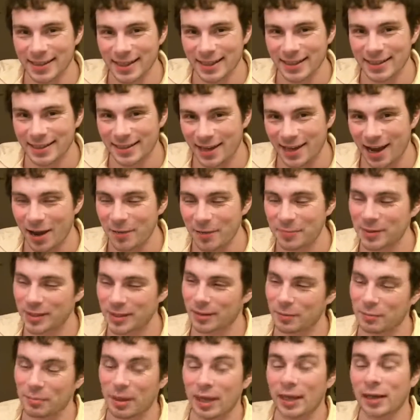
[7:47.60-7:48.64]
times,
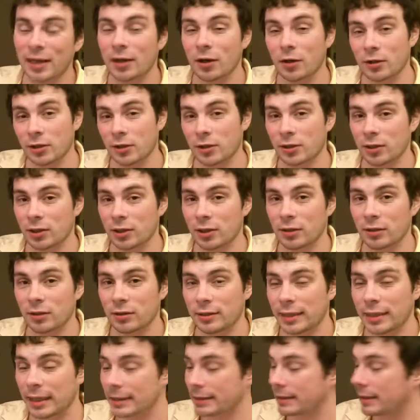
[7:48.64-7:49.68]
depending on your
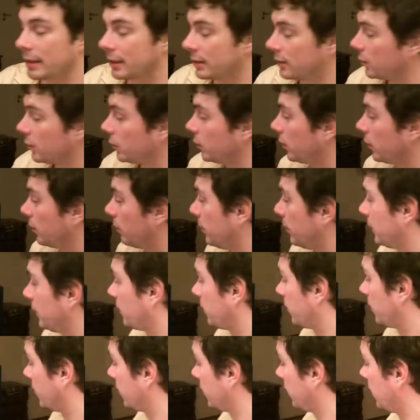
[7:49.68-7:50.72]
deck set, to defeat
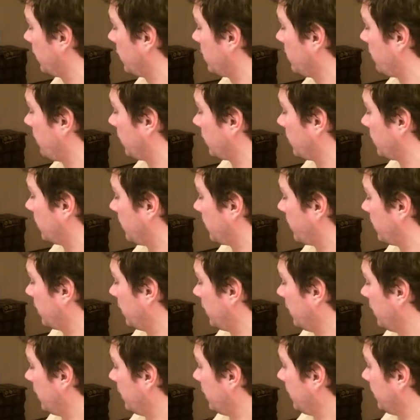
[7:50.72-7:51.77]
those boss mobs.
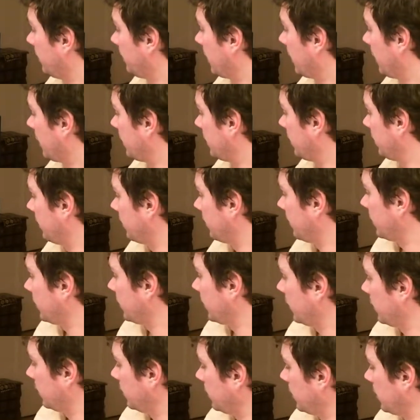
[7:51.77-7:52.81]
Let's see this
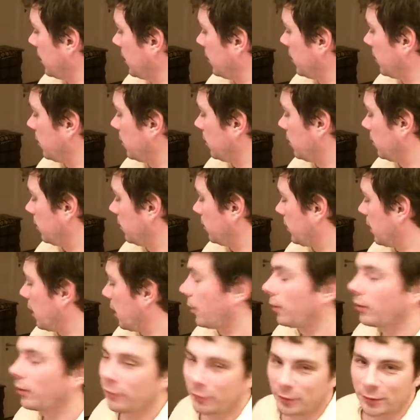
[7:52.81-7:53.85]
one. Oh,
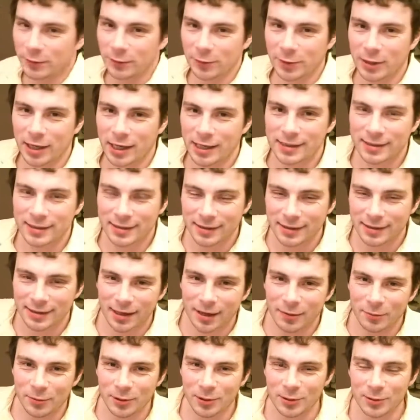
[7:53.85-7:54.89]
for you guys,
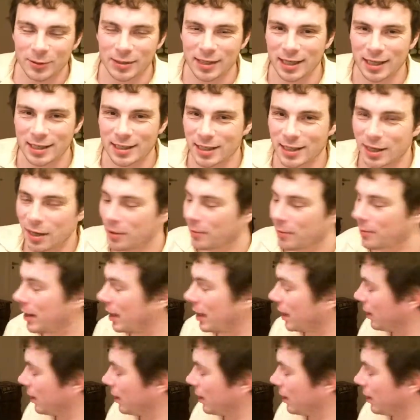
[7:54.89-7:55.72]
I would use actually a mana